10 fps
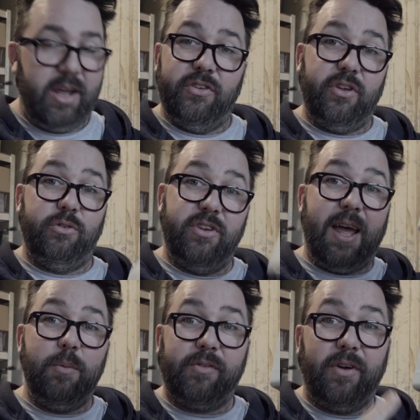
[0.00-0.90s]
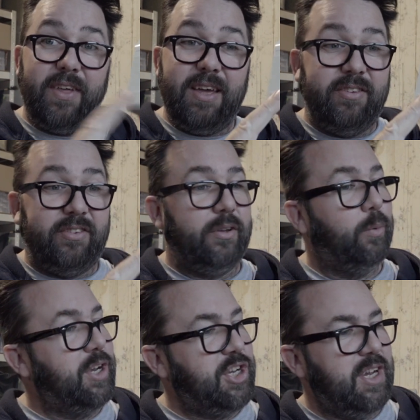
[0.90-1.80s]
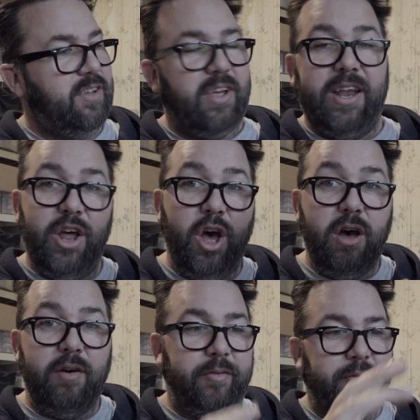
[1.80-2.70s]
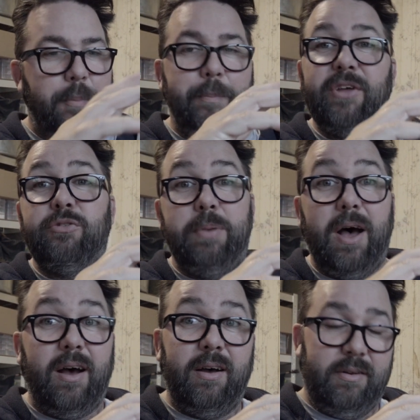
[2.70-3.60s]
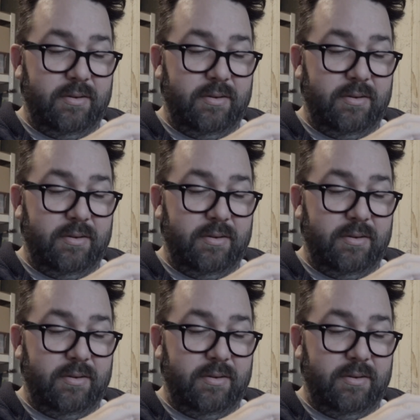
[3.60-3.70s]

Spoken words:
So today we've got this, which is an earth bus bar.